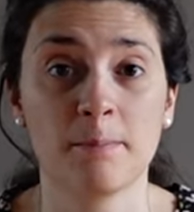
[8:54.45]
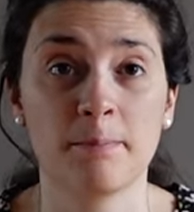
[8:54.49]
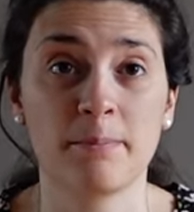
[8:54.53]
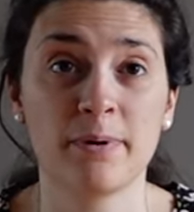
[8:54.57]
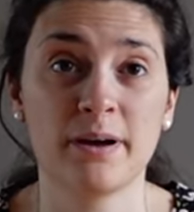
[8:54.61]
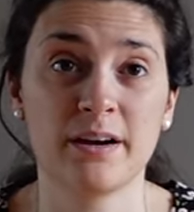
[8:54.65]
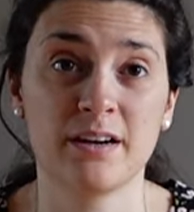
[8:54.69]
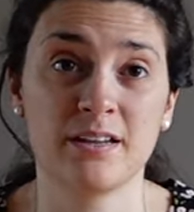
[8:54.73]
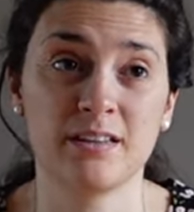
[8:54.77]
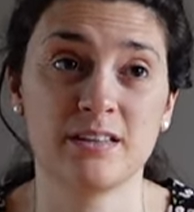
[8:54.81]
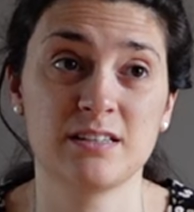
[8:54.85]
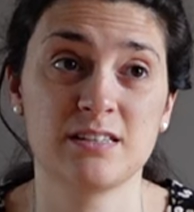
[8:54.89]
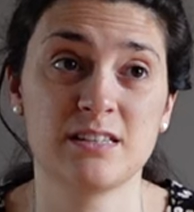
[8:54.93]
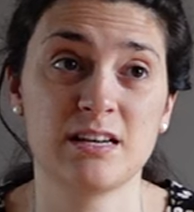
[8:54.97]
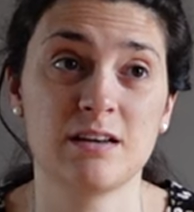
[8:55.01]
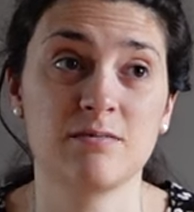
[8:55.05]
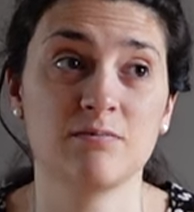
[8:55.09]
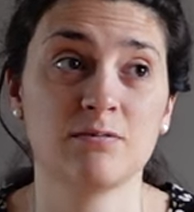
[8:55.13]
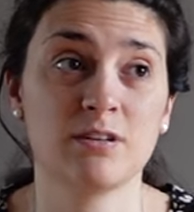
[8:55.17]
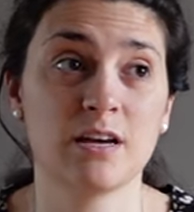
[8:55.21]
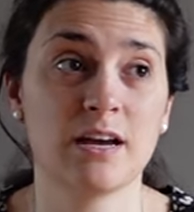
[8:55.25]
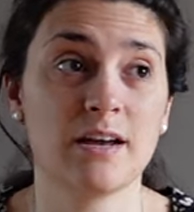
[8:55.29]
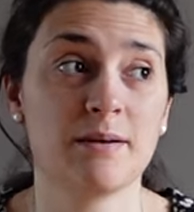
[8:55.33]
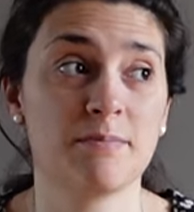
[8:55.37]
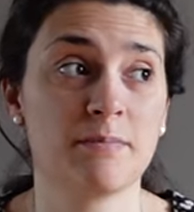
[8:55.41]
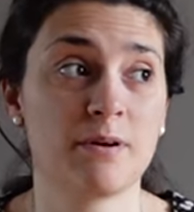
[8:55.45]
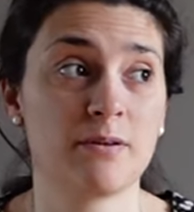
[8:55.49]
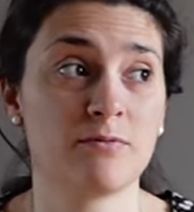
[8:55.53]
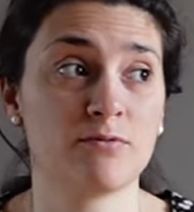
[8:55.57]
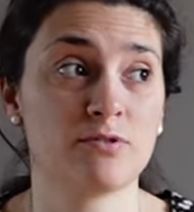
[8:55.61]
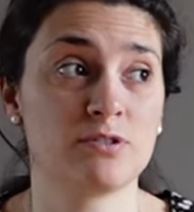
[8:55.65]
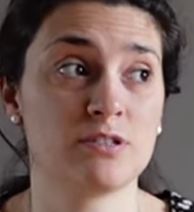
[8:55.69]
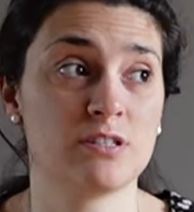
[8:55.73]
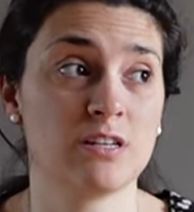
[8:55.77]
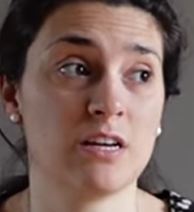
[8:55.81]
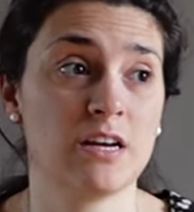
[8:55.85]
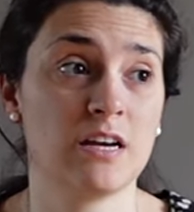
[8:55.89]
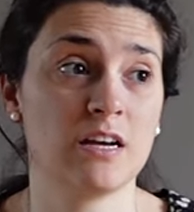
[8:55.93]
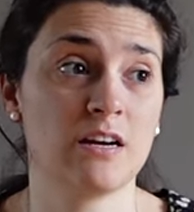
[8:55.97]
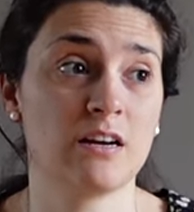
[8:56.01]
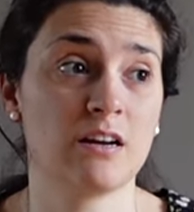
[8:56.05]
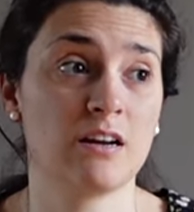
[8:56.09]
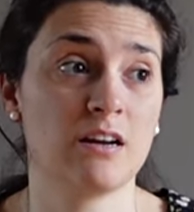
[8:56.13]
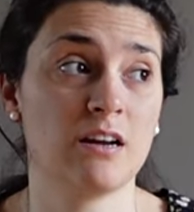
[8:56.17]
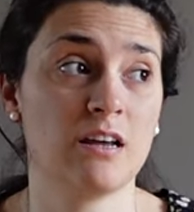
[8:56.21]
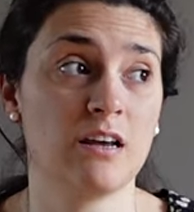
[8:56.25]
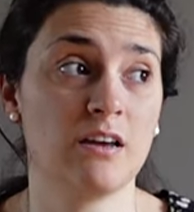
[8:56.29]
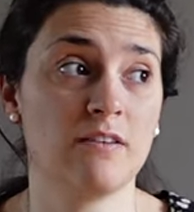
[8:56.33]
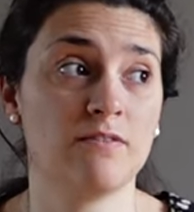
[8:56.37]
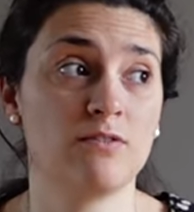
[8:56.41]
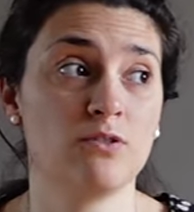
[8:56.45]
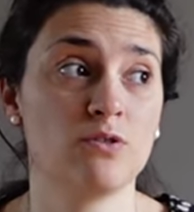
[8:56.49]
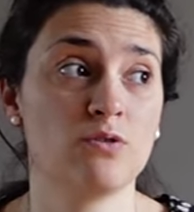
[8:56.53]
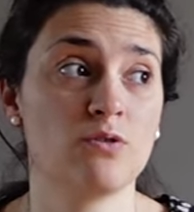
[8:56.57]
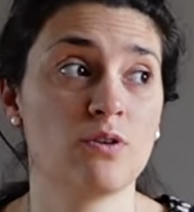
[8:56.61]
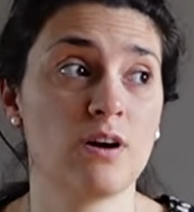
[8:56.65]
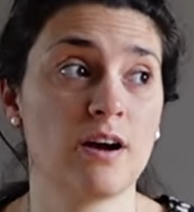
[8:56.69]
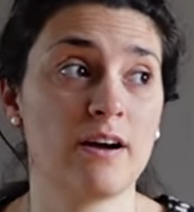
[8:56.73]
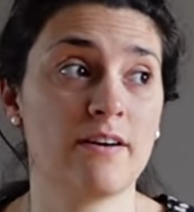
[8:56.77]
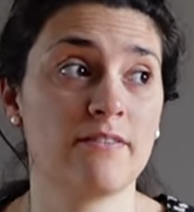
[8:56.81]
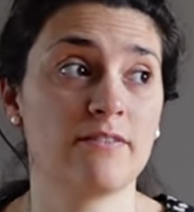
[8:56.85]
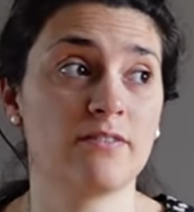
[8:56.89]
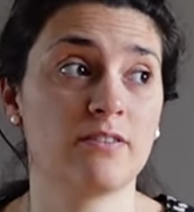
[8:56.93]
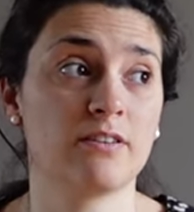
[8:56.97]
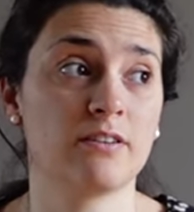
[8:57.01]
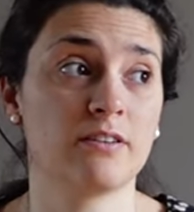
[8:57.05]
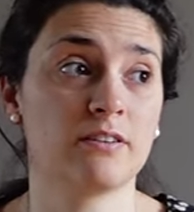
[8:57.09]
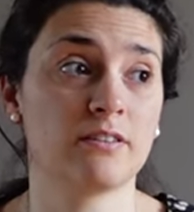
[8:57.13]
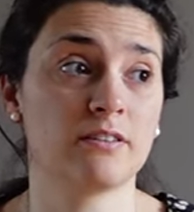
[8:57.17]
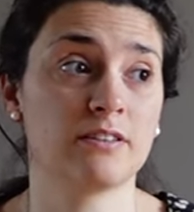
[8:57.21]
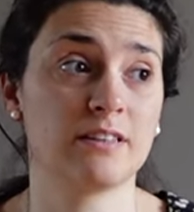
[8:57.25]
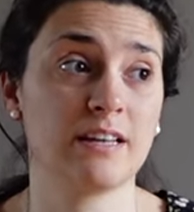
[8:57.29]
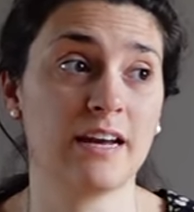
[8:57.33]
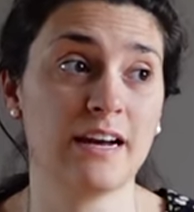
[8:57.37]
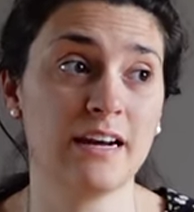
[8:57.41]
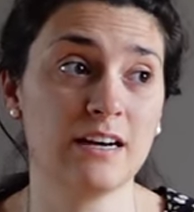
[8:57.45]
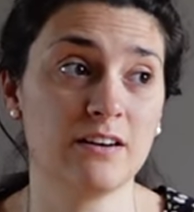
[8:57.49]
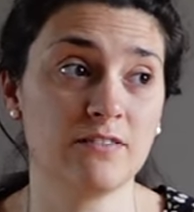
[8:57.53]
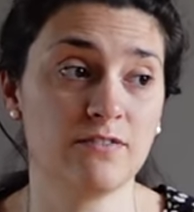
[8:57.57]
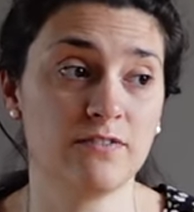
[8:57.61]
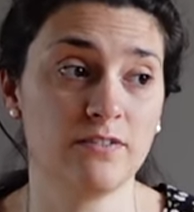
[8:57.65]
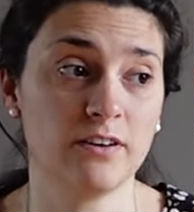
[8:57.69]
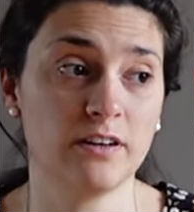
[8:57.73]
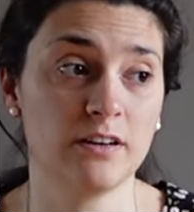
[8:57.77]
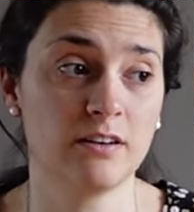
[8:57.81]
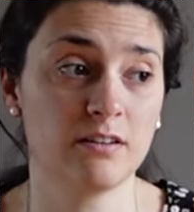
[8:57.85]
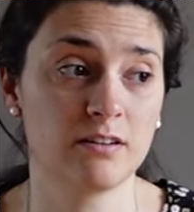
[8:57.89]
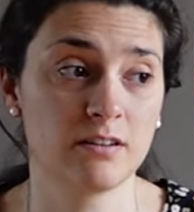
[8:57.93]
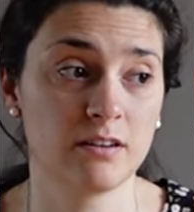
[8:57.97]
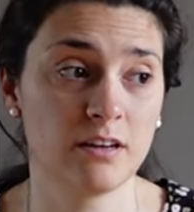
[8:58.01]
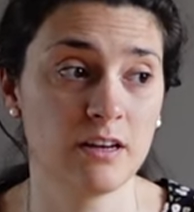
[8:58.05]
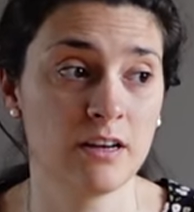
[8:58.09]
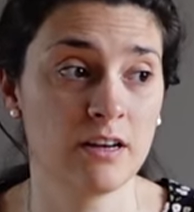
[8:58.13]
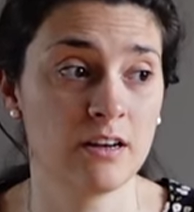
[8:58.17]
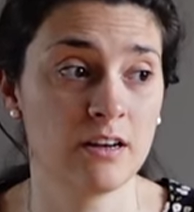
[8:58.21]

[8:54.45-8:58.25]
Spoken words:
But at the same time, I would say that if you have a tight fit,